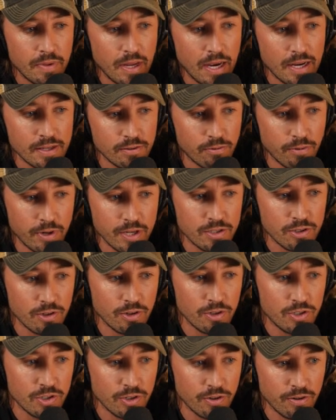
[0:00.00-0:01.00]
As a
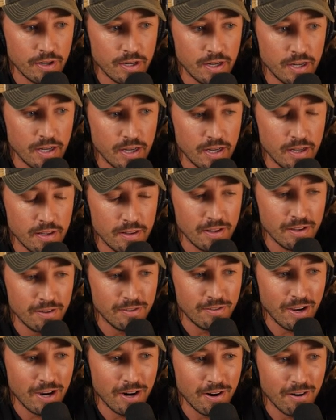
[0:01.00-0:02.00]
researcher in, in
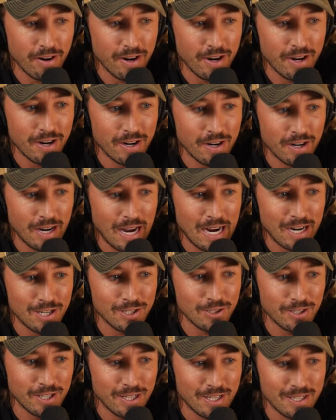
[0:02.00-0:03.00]
this area,
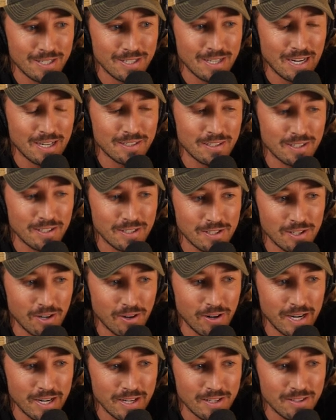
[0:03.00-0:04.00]
actually conducting
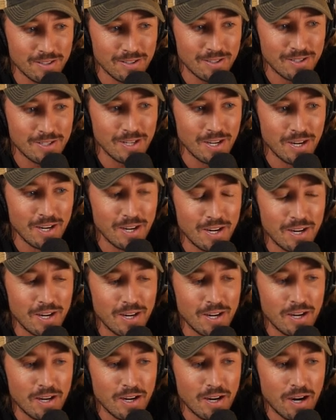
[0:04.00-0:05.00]
science,
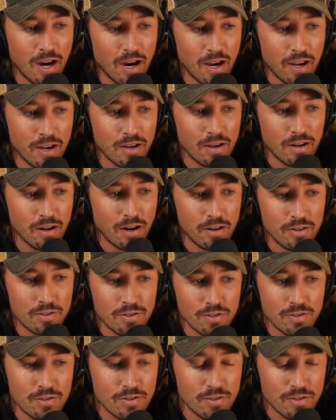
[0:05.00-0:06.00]
I, I
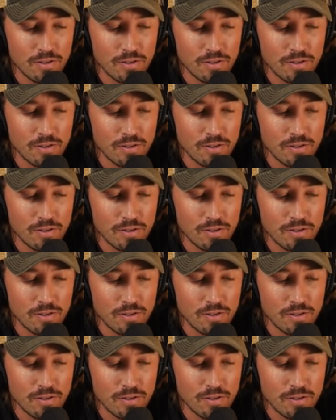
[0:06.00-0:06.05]
just